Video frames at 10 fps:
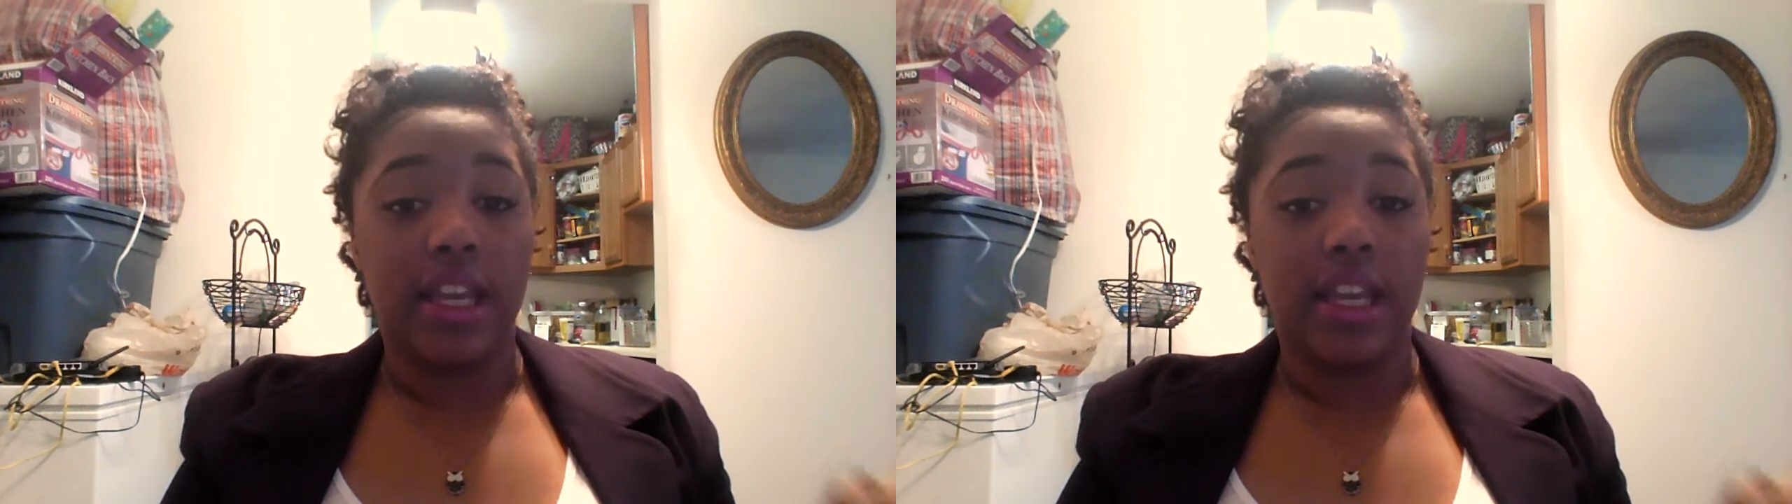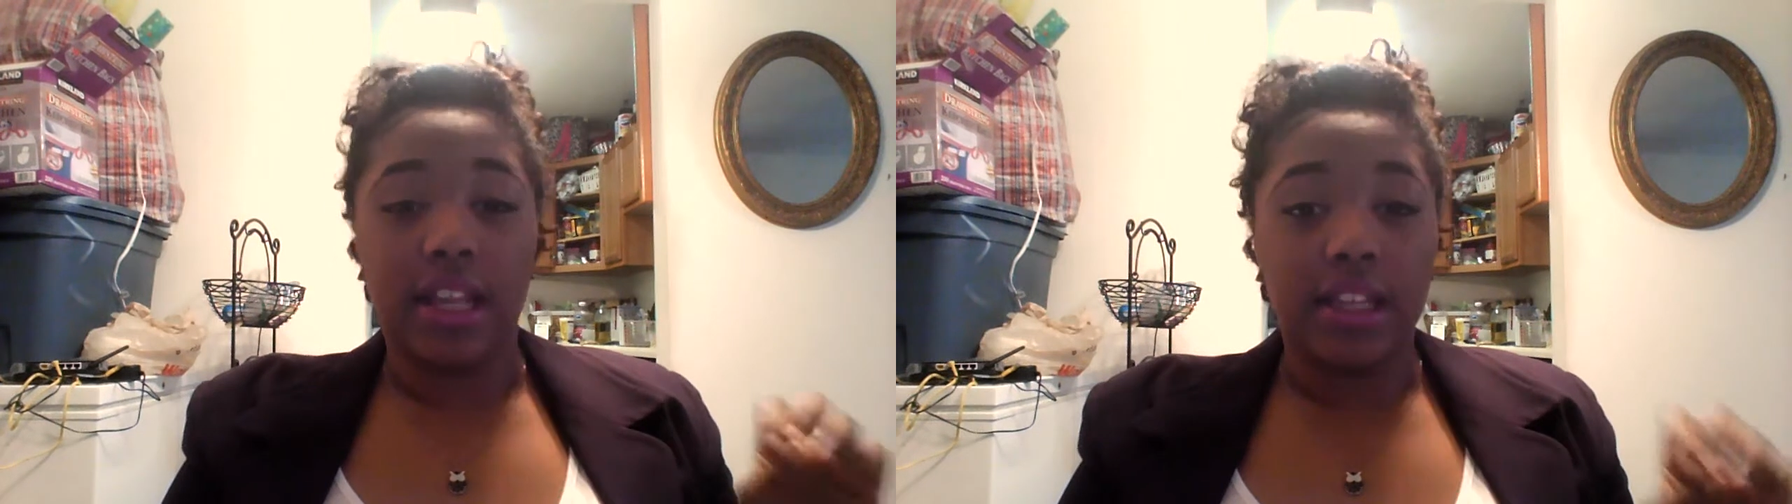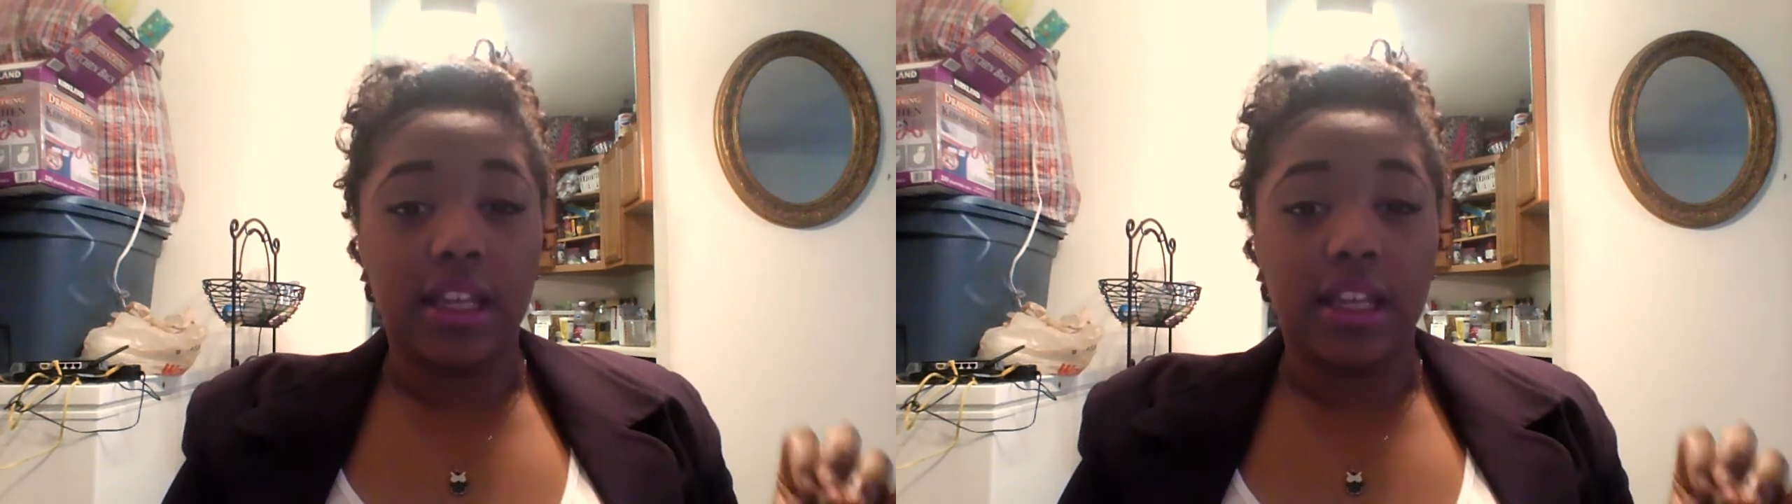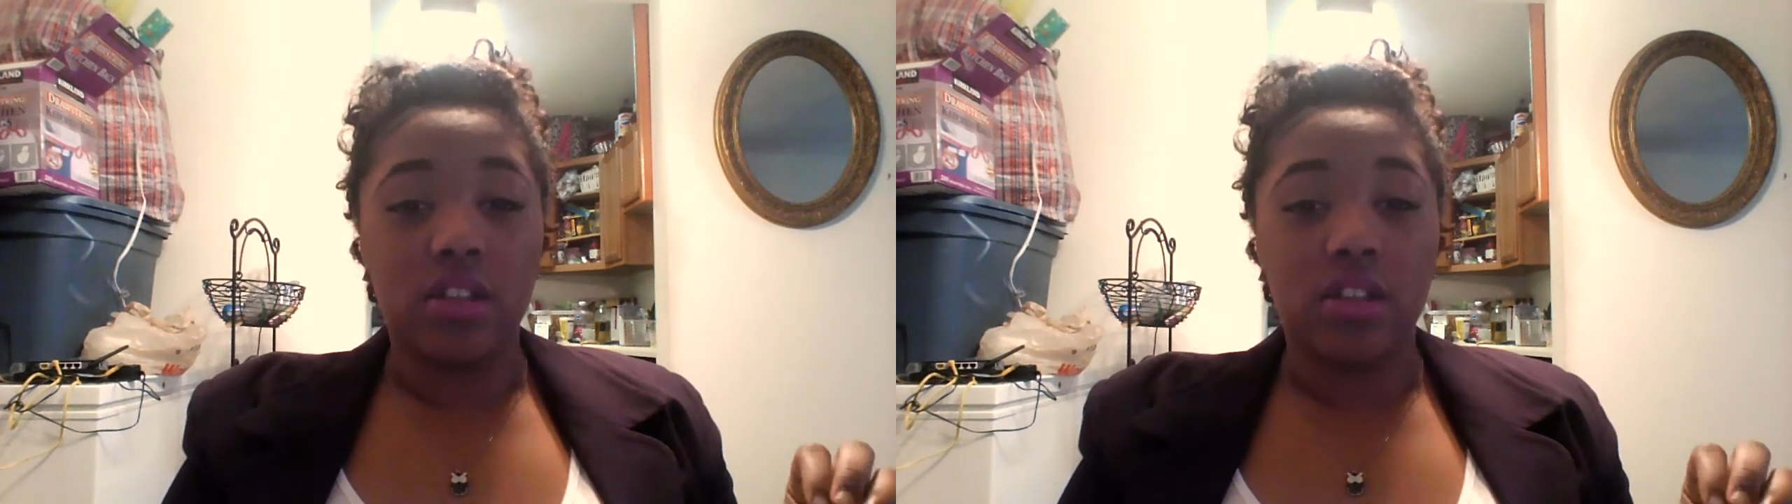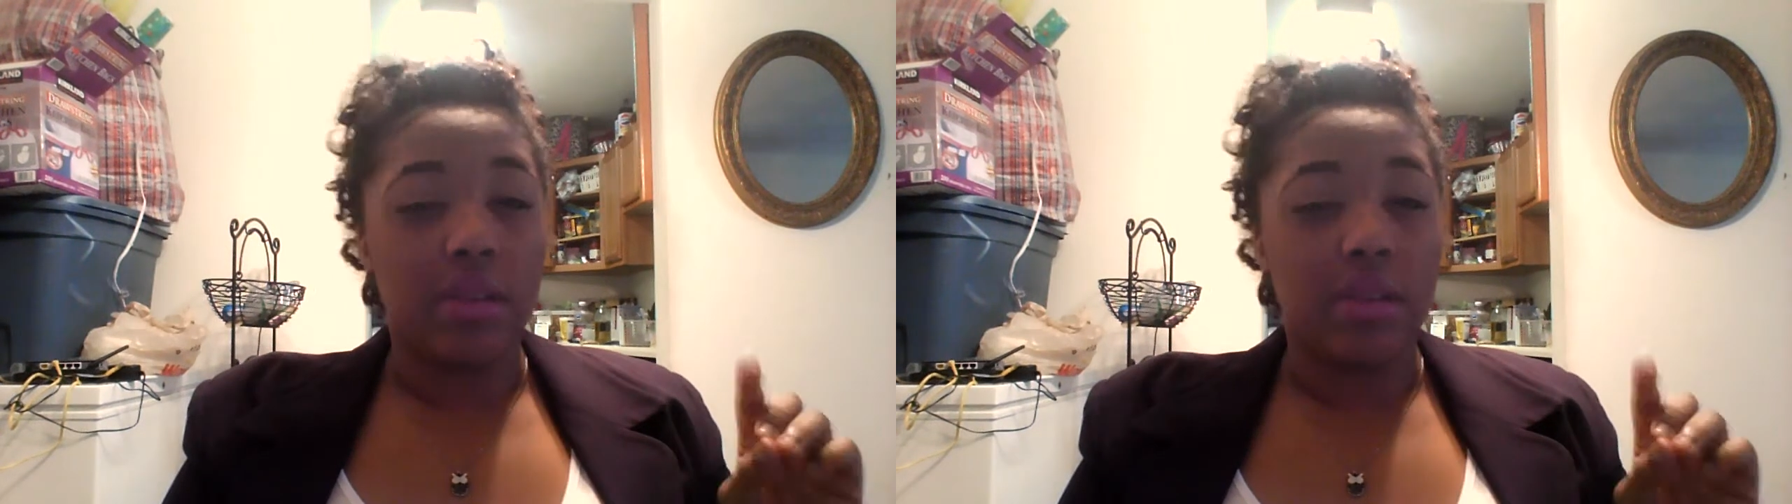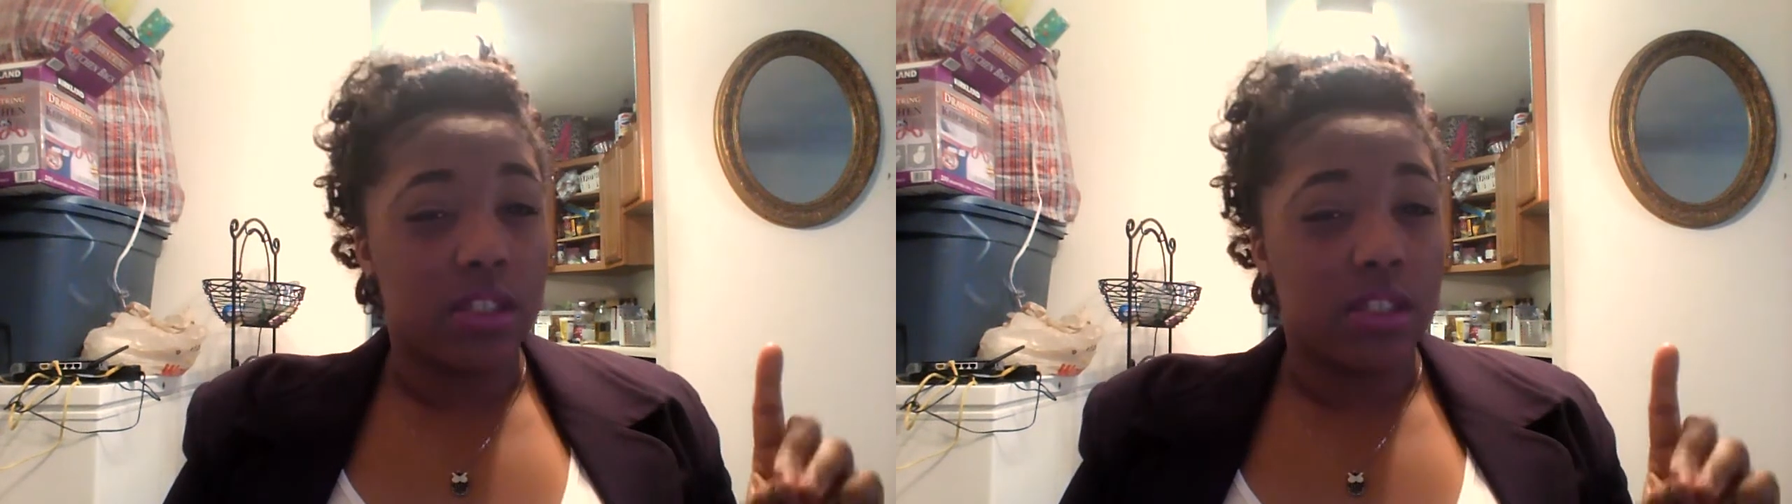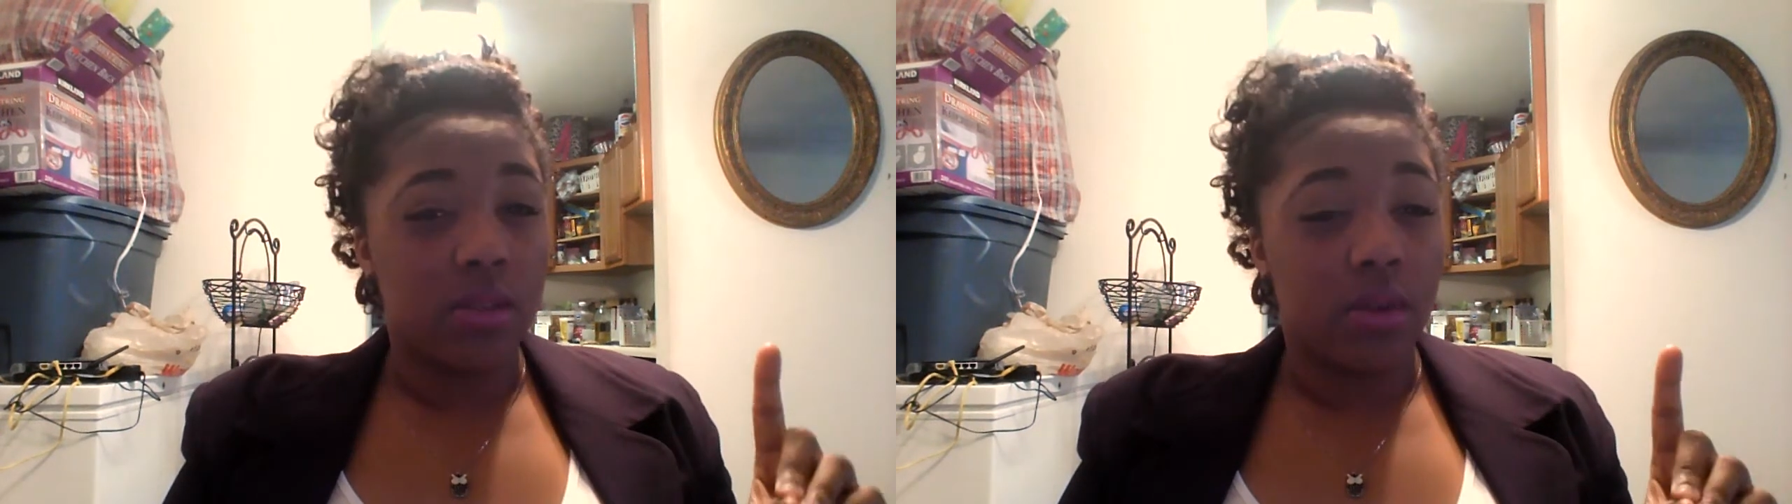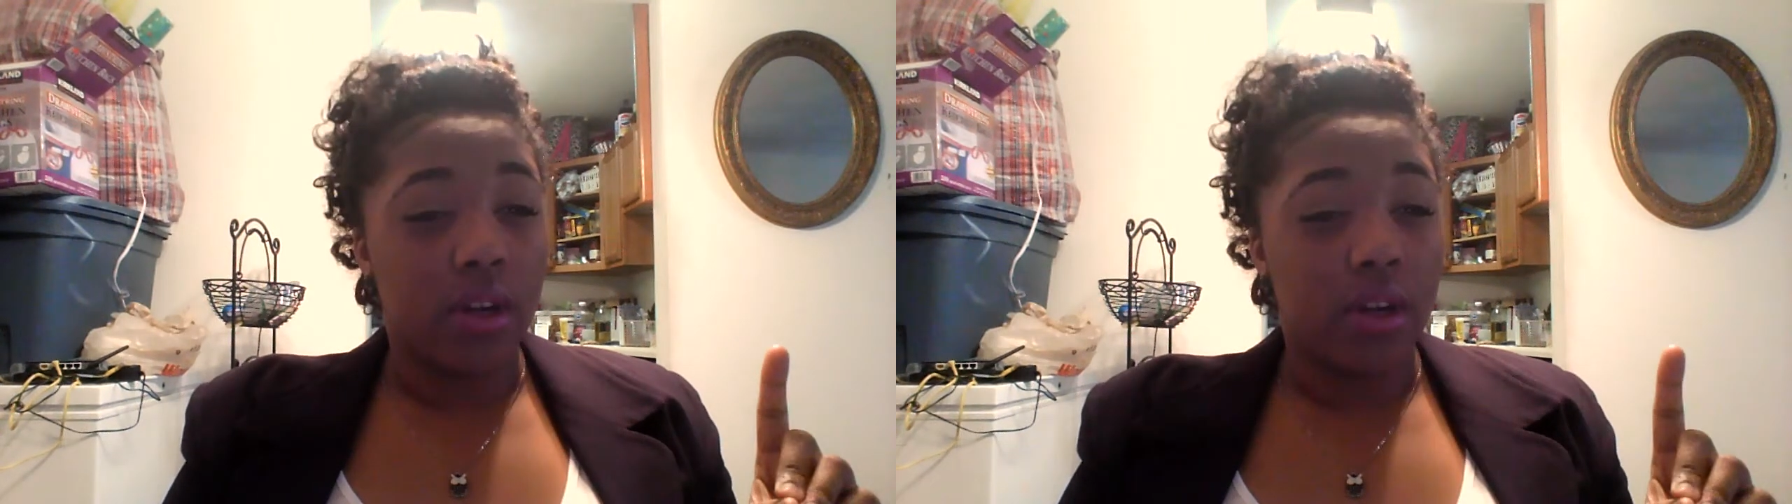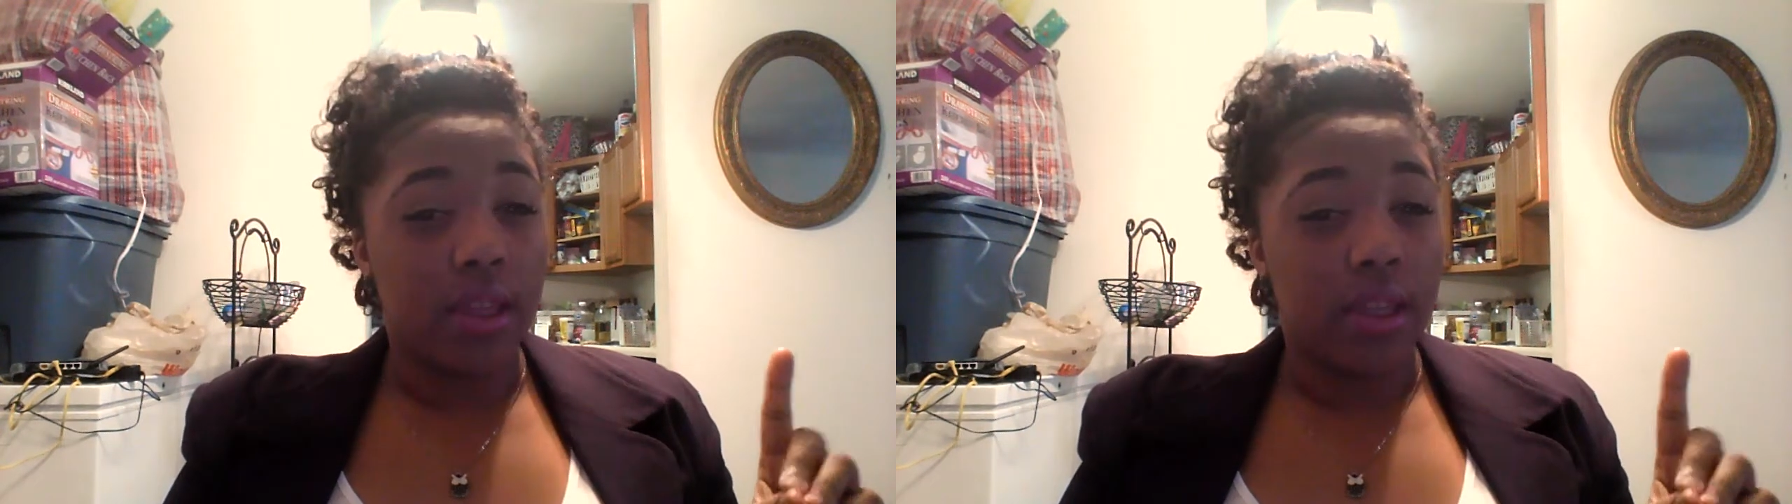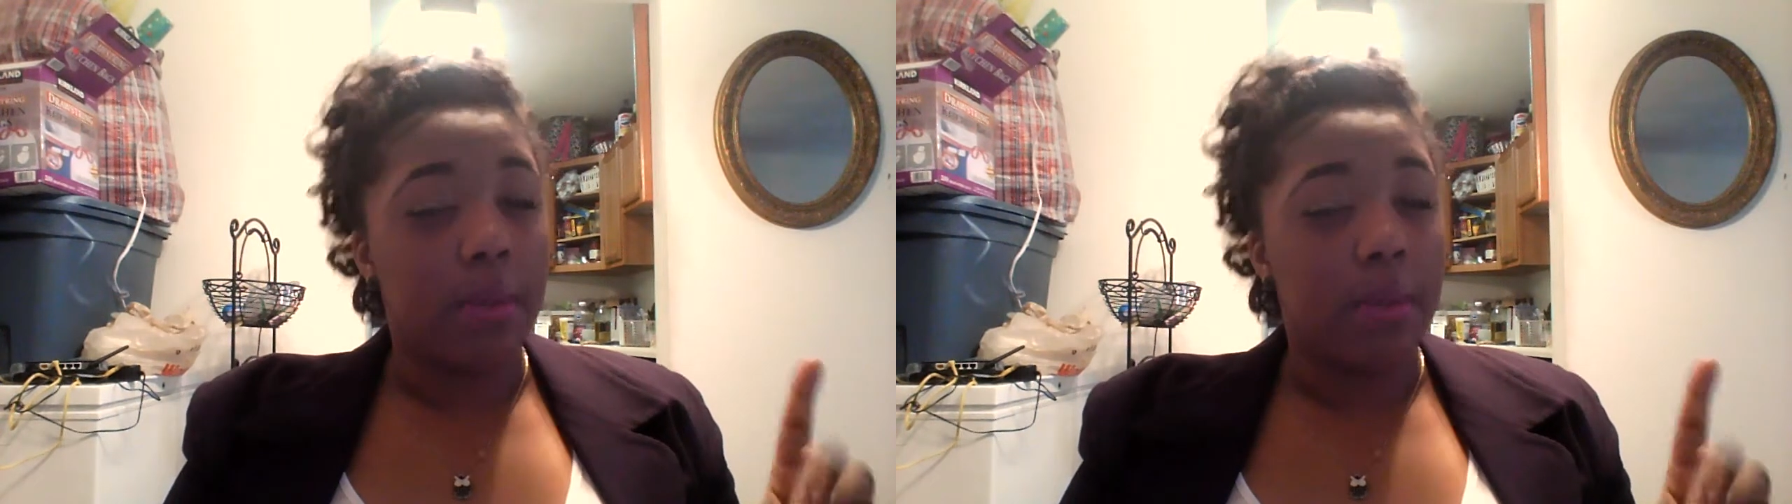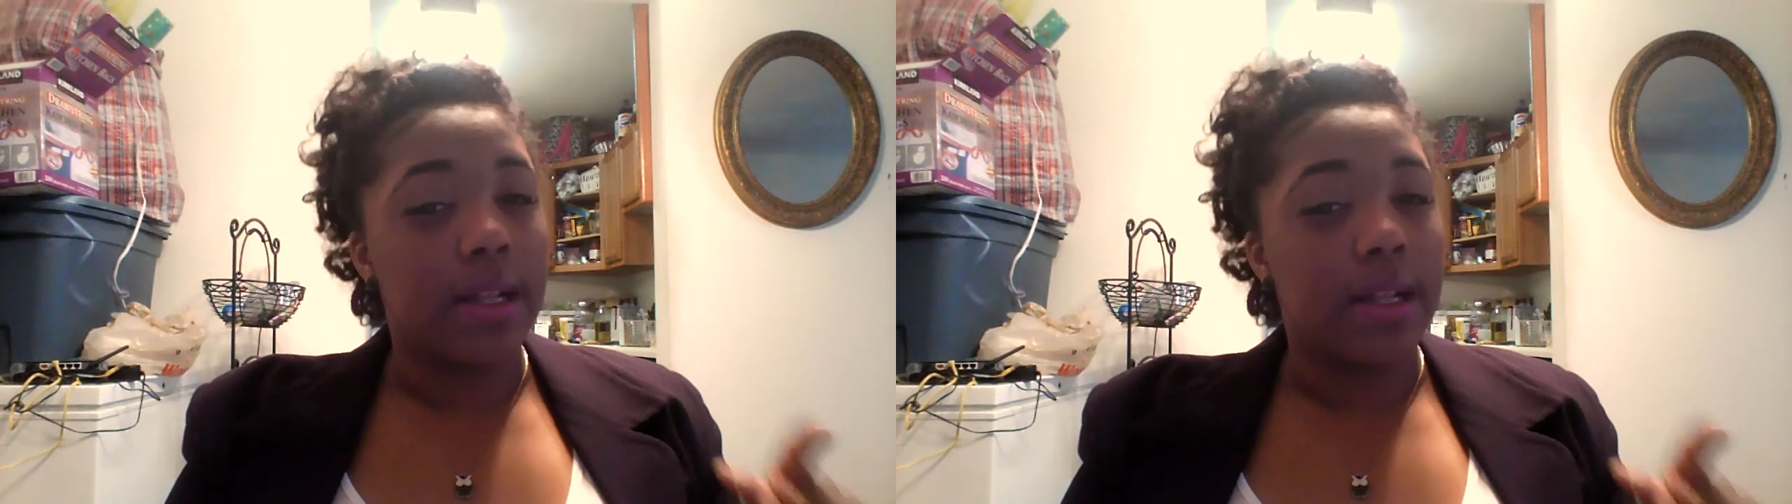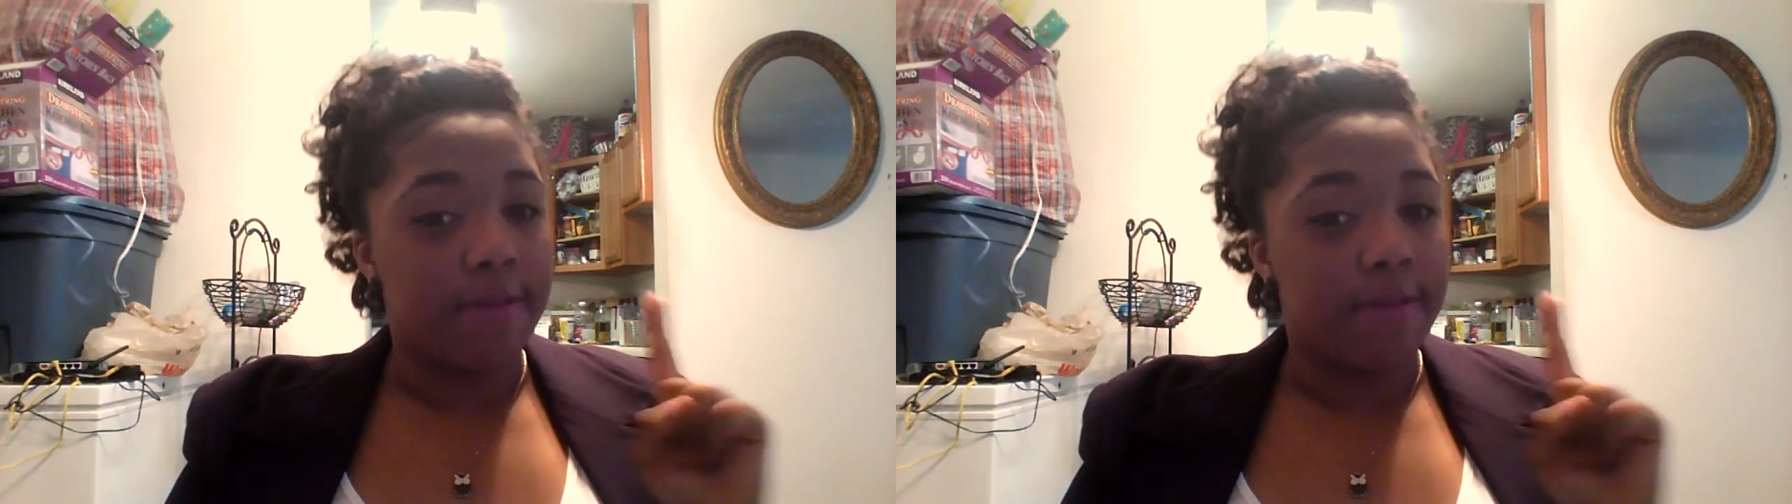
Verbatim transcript: And I think I saw my sister wearing it, but